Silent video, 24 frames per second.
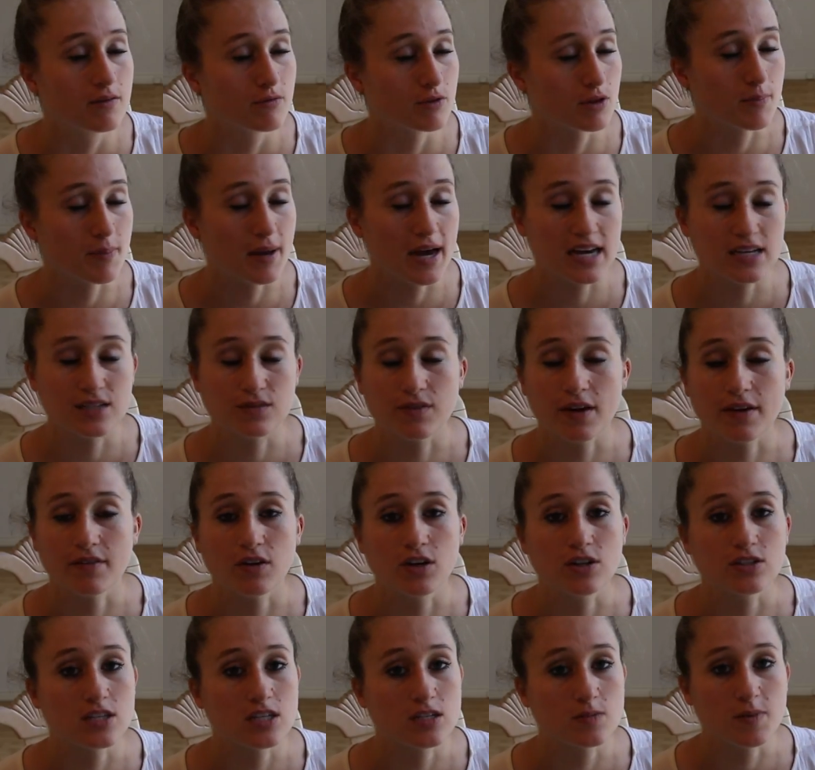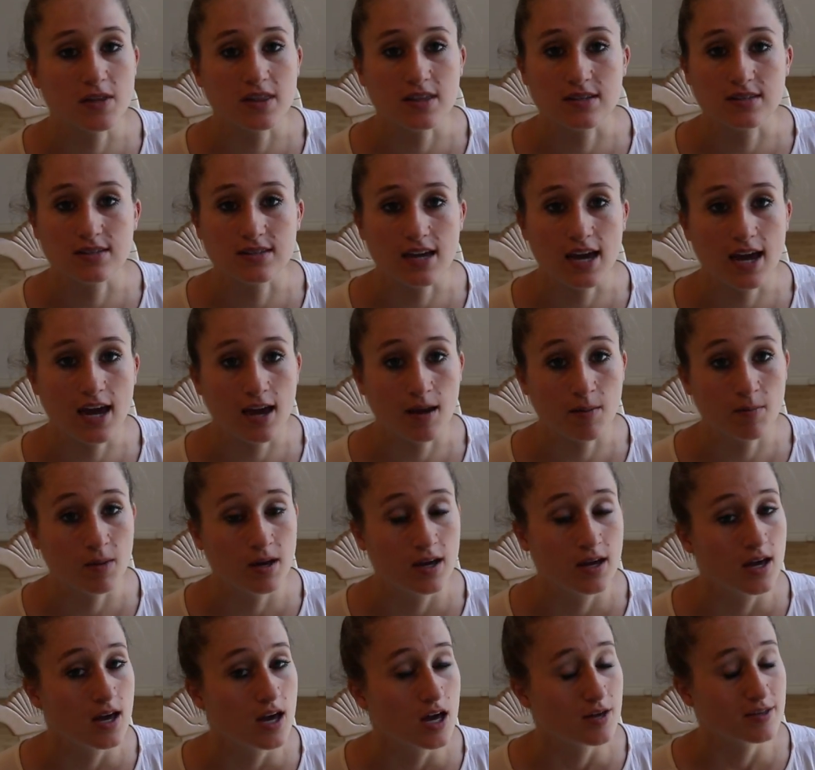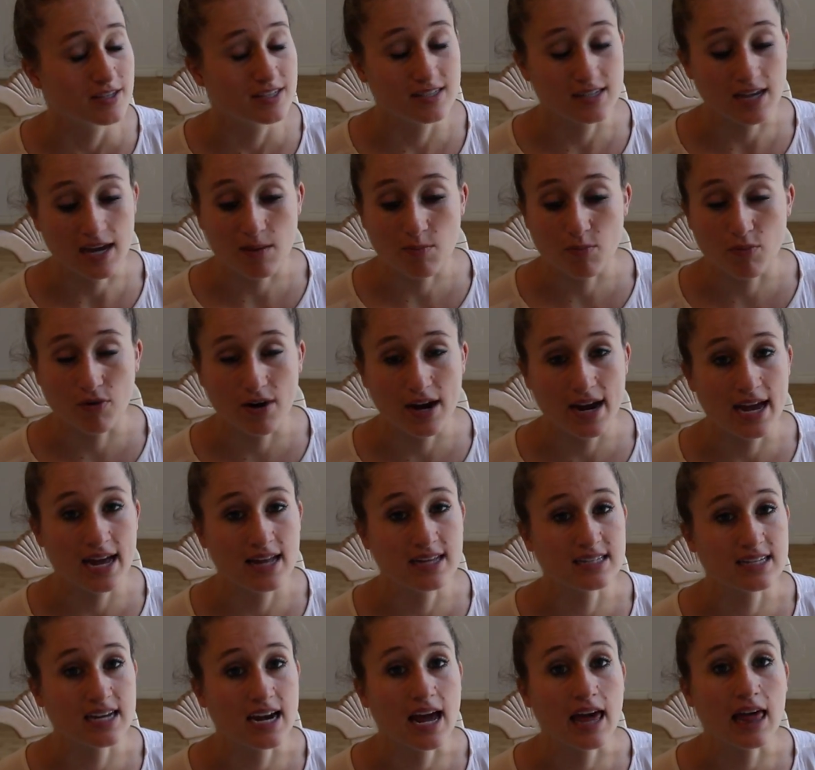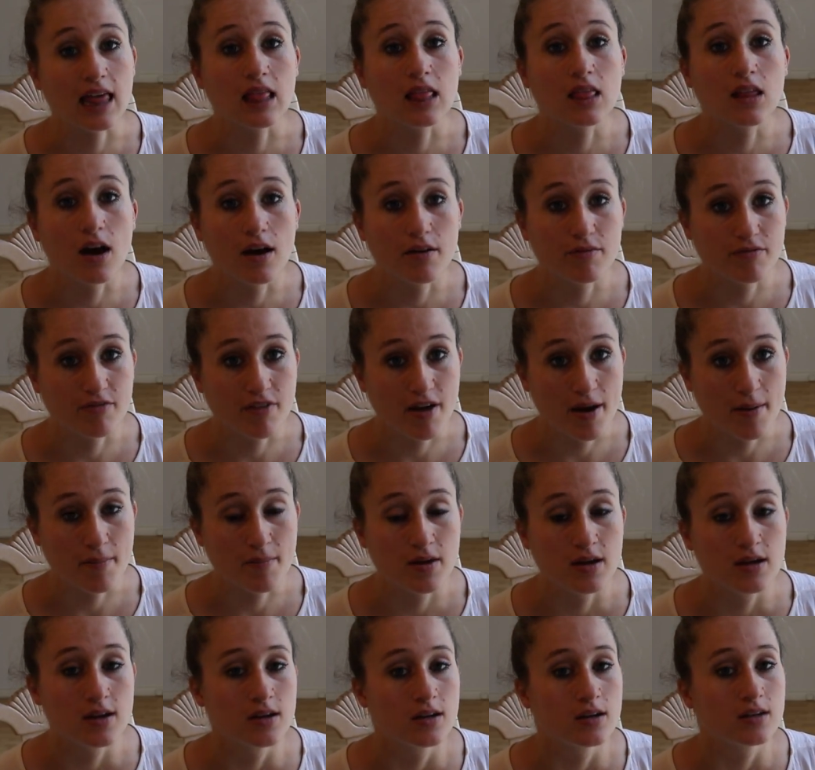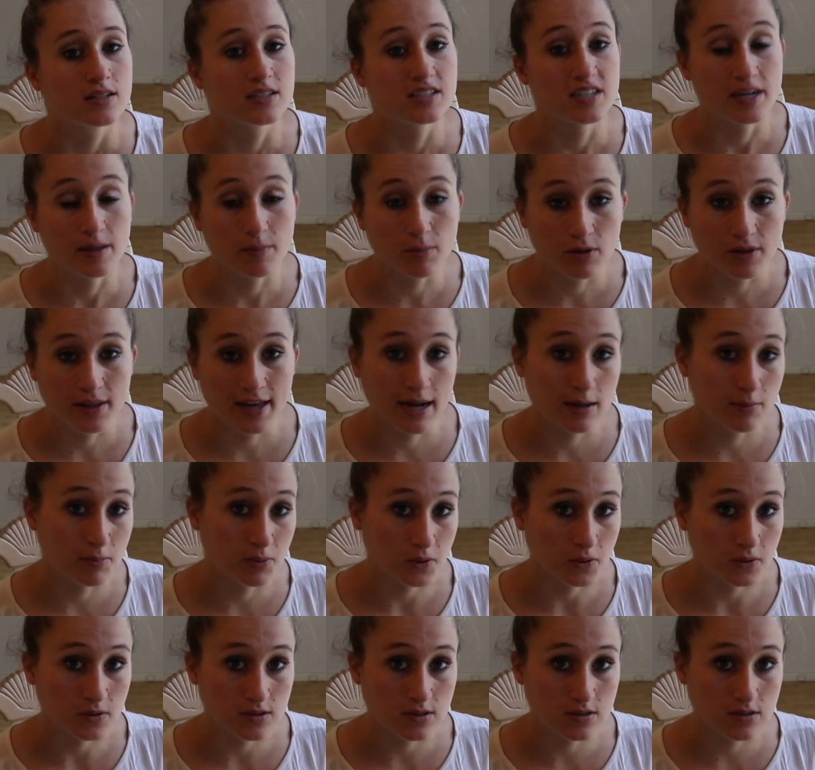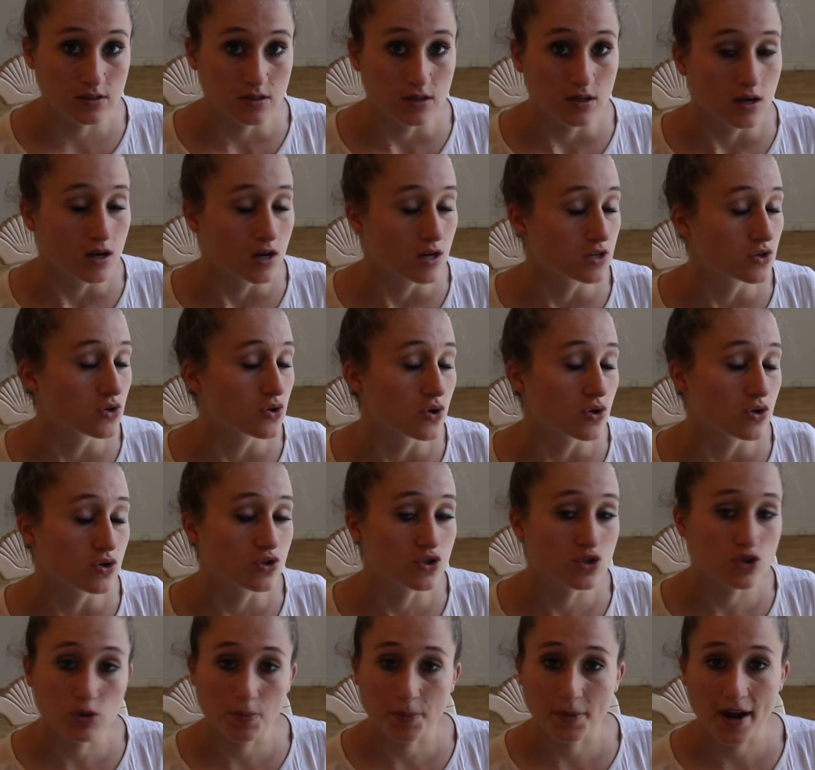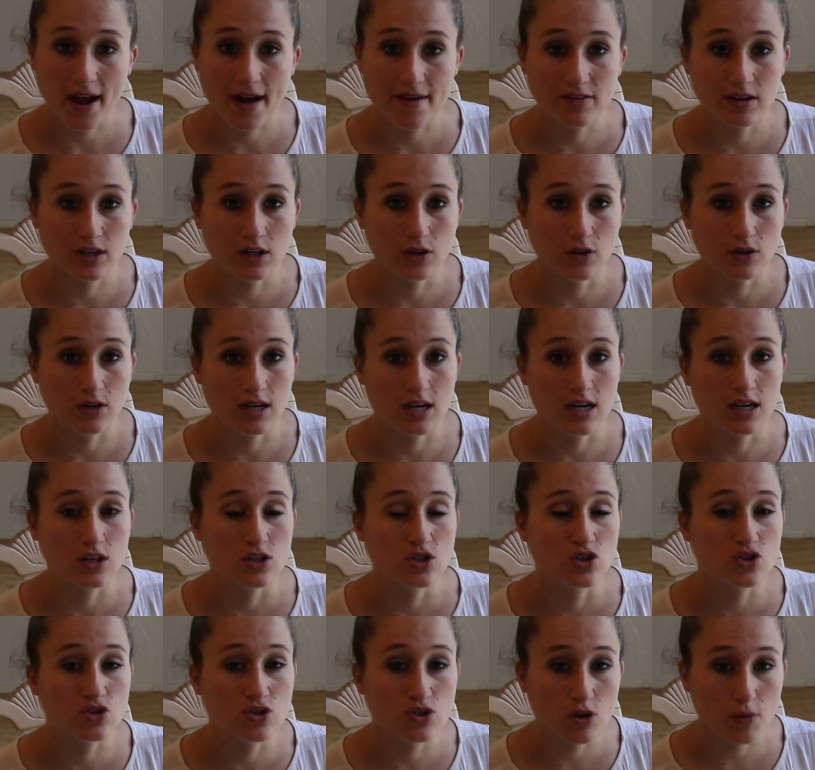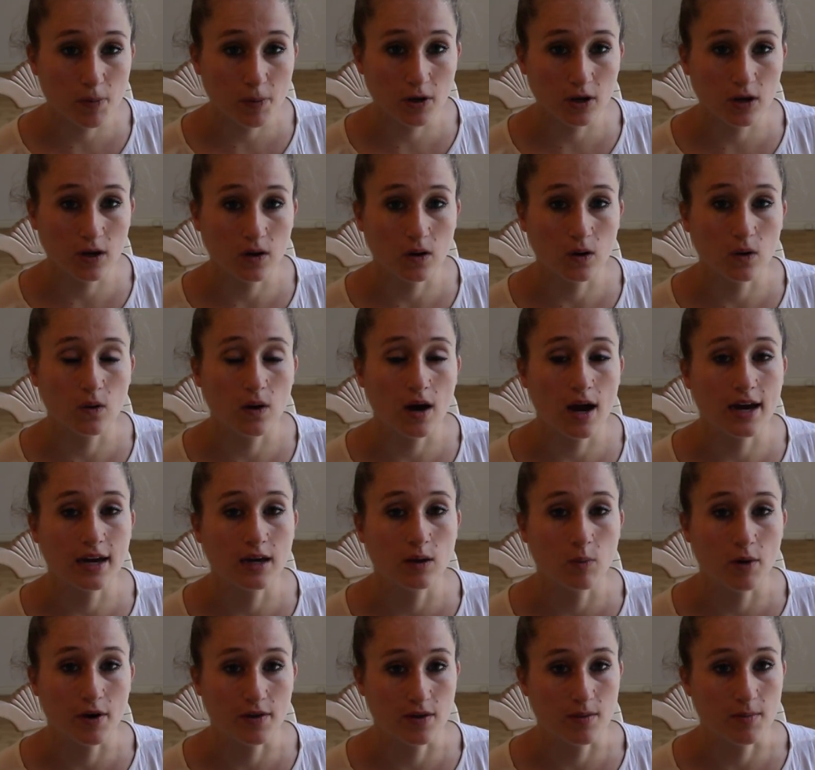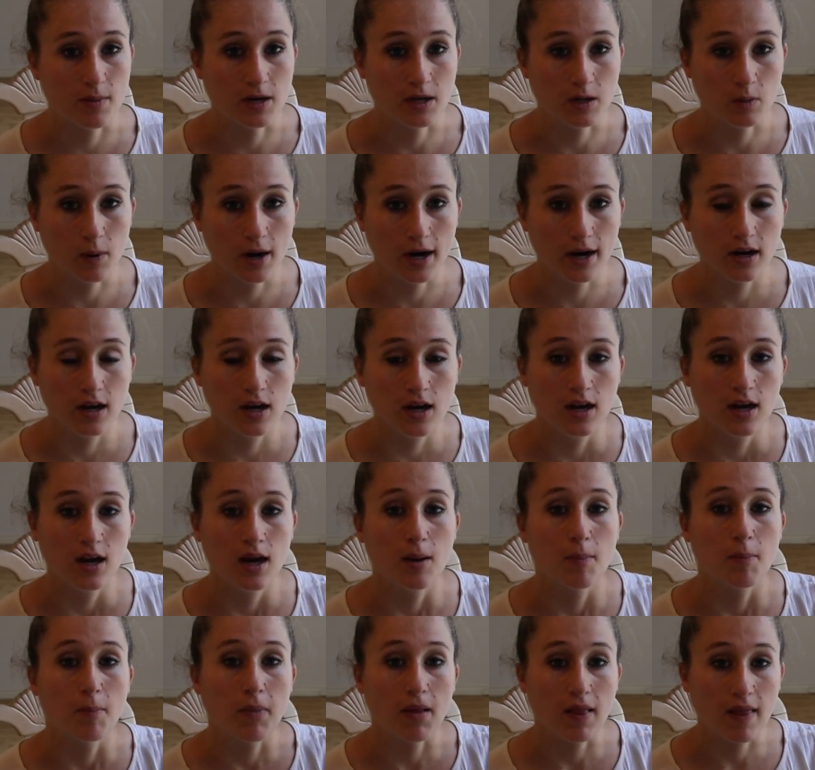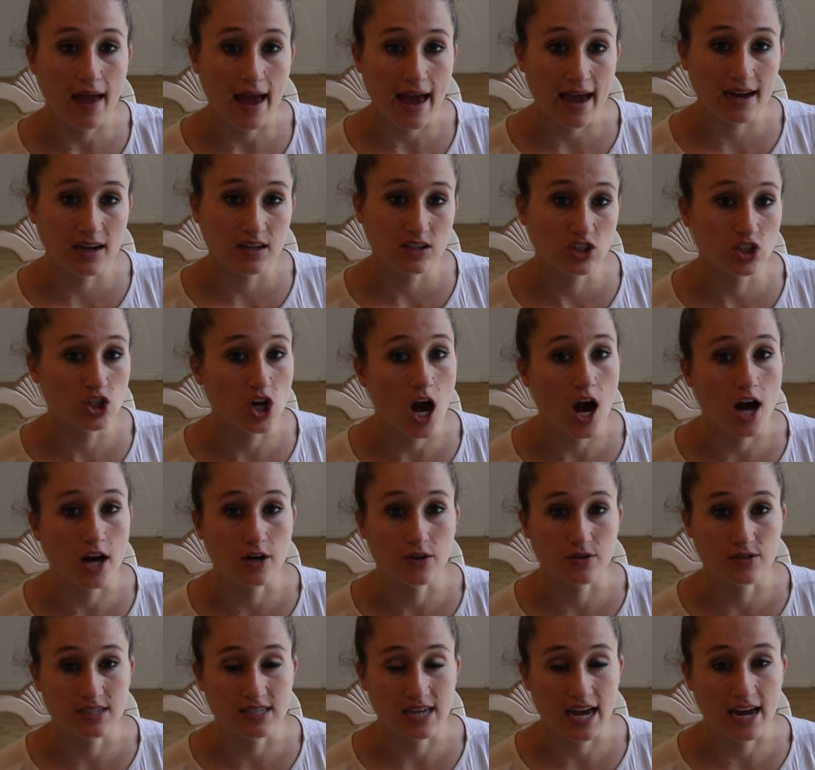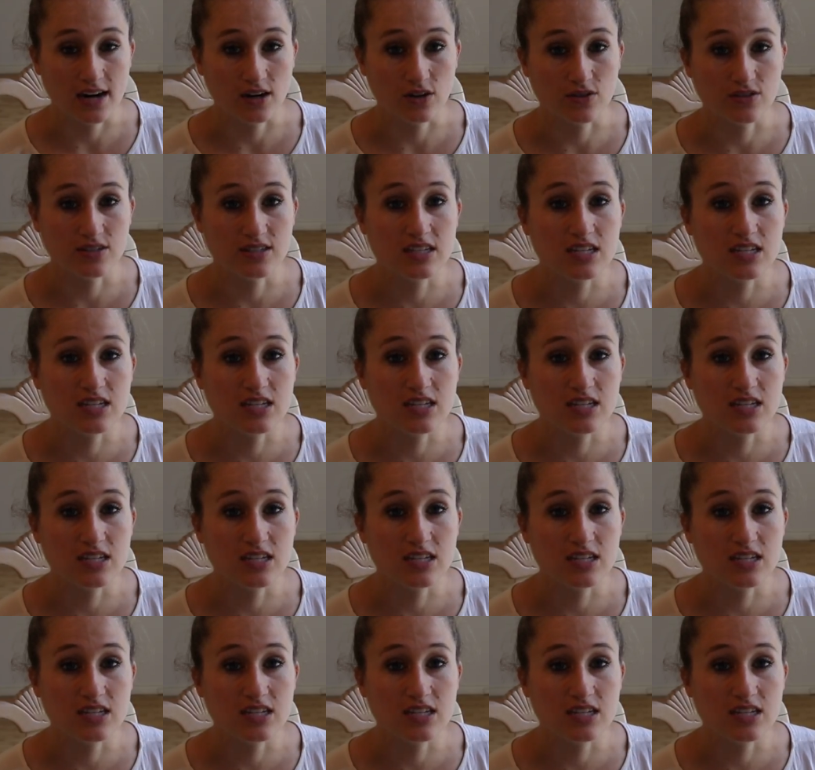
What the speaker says: For the past 5 years it's been the same brands, and I love them. Timberland Boots. Super heavy duty, super cute, I can wear them anywhere. Black Choco sandals.